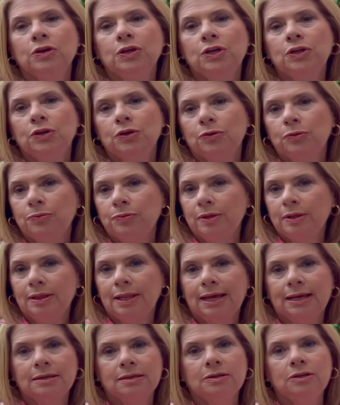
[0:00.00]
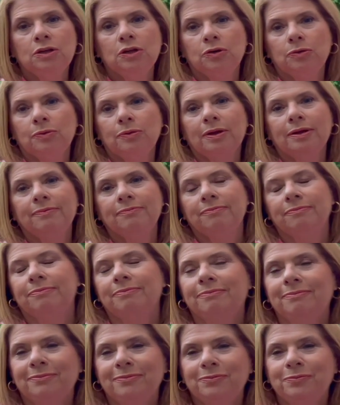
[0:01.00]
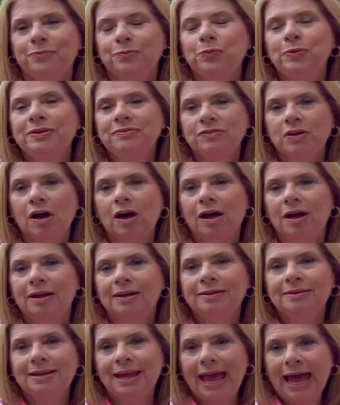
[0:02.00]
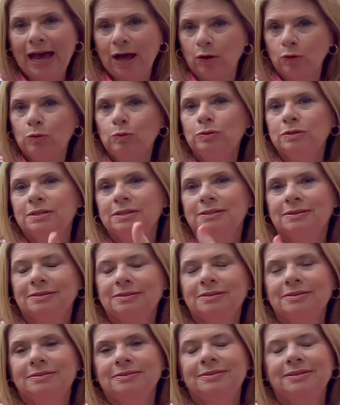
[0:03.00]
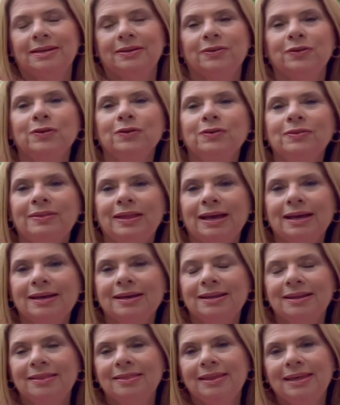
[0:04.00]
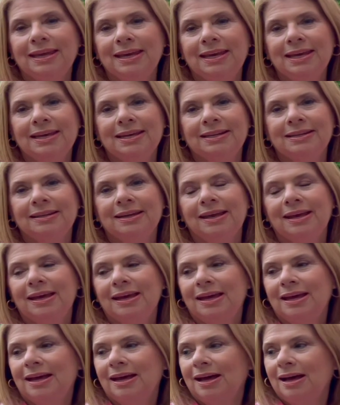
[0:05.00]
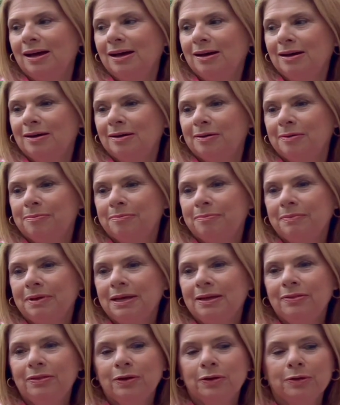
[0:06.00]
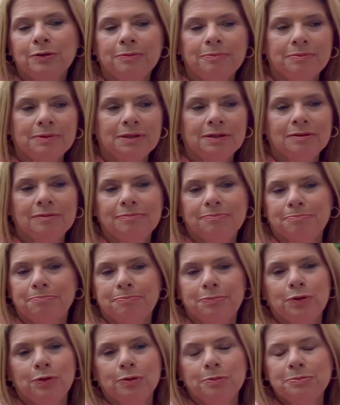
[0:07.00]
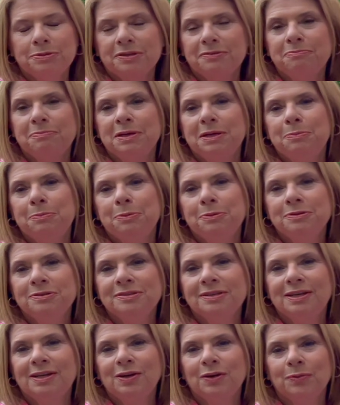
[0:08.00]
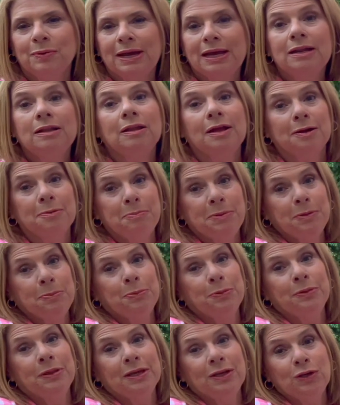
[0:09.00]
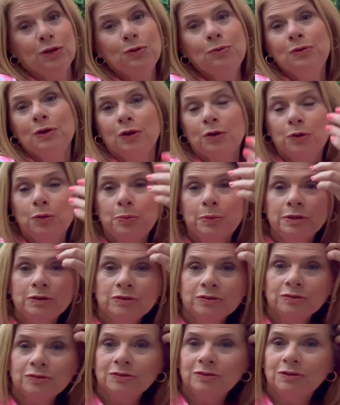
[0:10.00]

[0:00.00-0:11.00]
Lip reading: you know, we've gone out and to dinner, and that kind of thing, and there are little groups of people sitting around, a lot of people that you know, which